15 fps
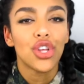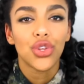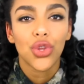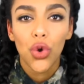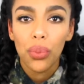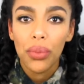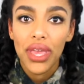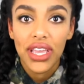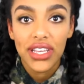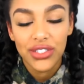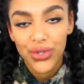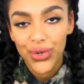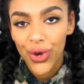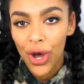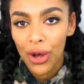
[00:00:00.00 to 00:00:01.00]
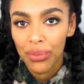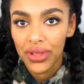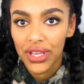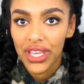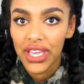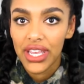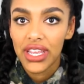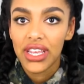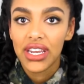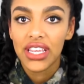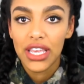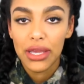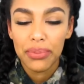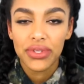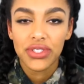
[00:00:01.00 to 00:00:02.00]
Don't make it too complicated.
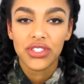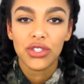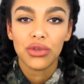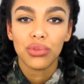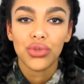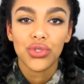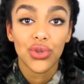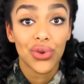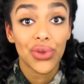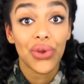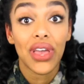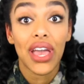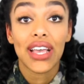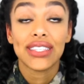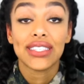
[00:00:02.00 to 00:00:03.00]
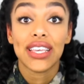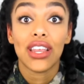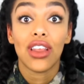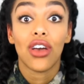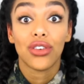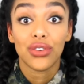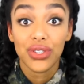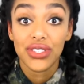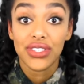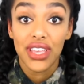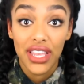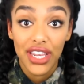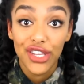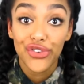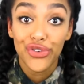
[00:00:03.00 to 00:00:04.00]
Keep it simple so you guys can
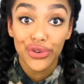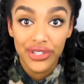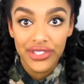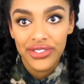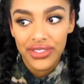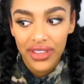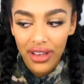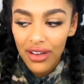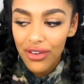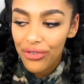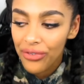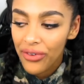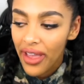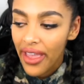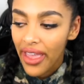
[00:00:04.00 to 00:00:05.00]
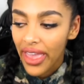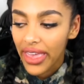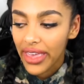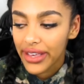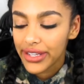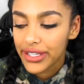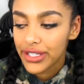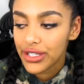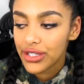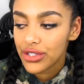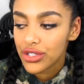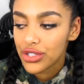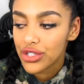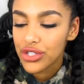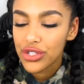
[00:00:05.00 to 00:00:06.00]
understand it yourself and
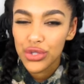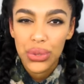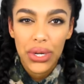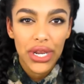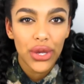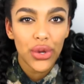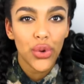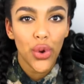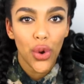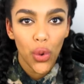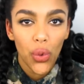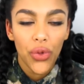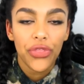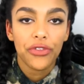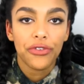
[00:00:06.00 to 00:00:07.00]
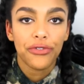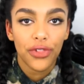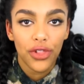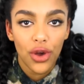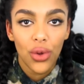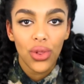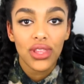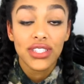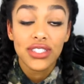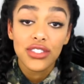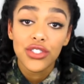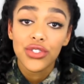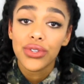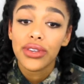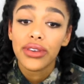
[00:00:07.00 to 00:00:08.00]
just try to go with the flow.
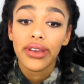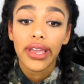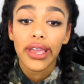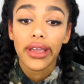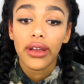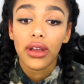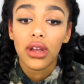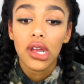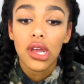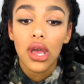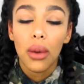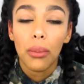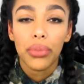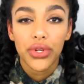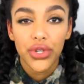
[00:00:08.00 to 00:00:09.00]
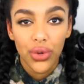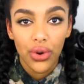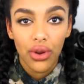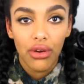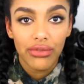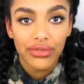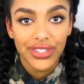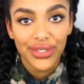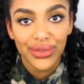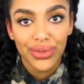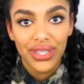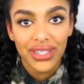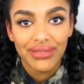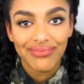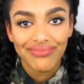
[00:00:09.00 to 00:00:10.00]
Listen to your hair, but don't overdo
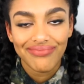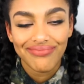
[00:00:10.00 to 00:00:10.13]
it.